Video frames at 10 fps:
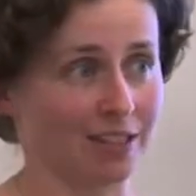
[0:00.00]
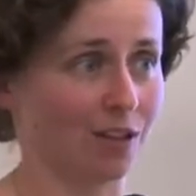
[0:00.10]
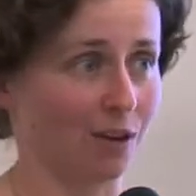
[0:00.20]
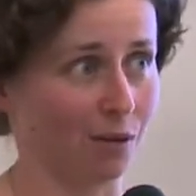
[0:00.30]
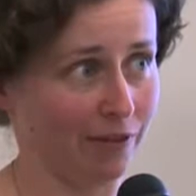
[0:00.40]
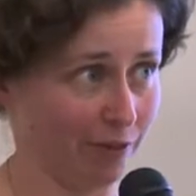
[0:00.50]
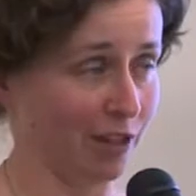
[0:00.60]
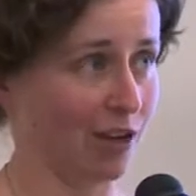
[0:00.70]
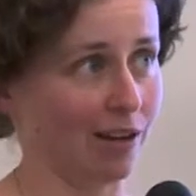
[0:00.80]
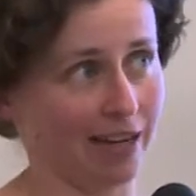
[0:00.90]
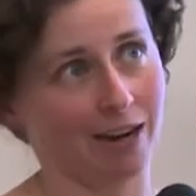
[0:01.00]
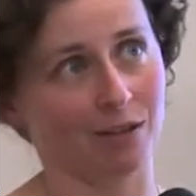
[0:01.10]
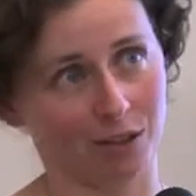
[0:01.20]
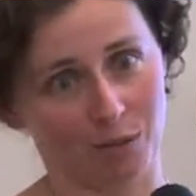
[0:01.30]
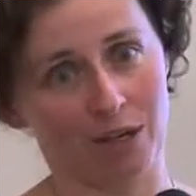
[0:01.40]
oh, we're from the Colac
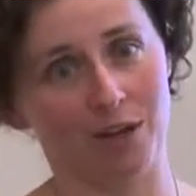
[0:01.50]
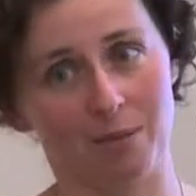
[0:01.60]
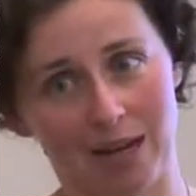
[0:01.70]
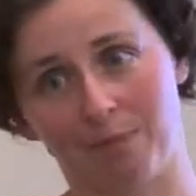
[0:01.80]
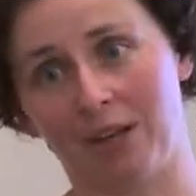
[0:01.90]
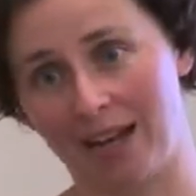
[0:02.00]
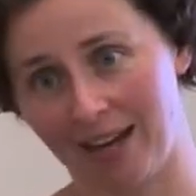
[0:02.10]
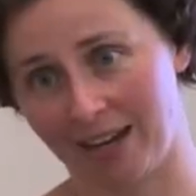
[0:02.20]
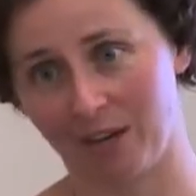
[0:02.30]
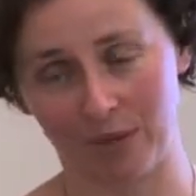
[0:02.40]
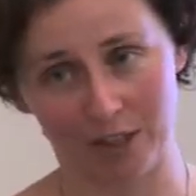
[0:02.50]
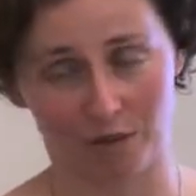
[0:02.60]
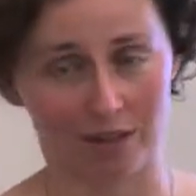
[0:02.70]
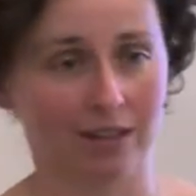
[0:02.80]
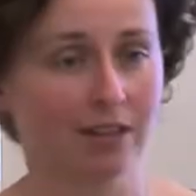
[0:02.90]
Herald and we heard about blah, can we
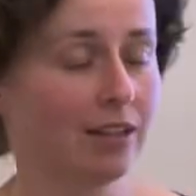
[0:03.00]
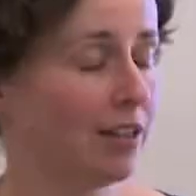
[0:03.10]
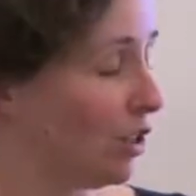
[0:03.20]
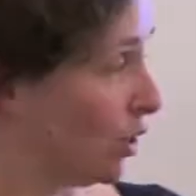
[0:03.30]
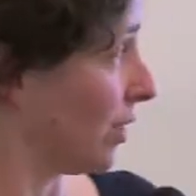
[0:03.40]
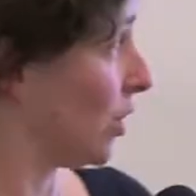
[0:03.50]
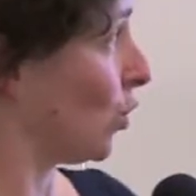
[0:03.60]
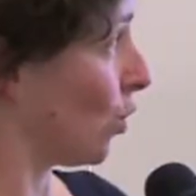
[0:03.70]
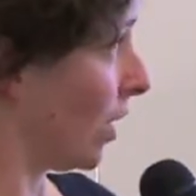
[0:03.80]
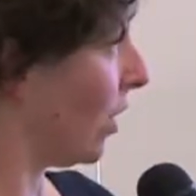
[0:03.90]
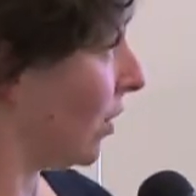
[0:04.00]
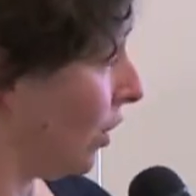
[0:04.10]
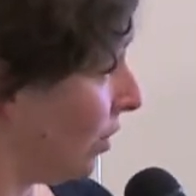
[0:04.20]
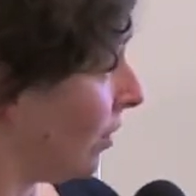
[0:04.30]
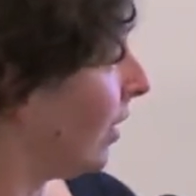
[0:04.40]
do a story on
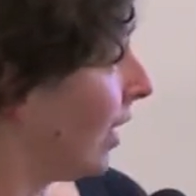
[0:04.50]
you?